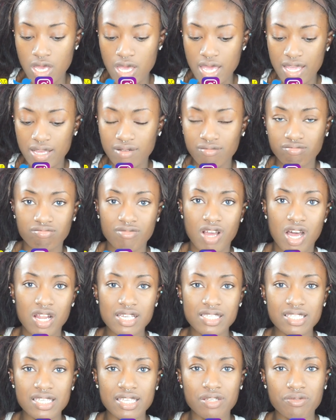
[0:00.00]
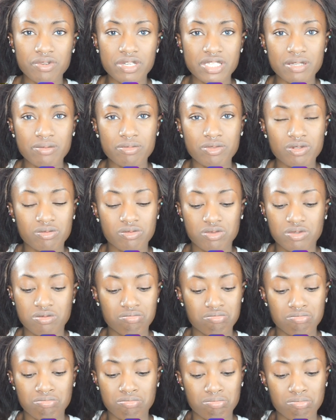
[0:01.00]
And honestly, the reason
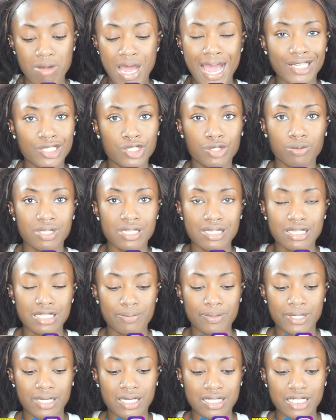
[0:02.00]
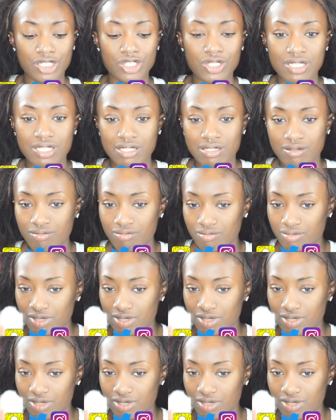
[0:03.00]
I do this is because it just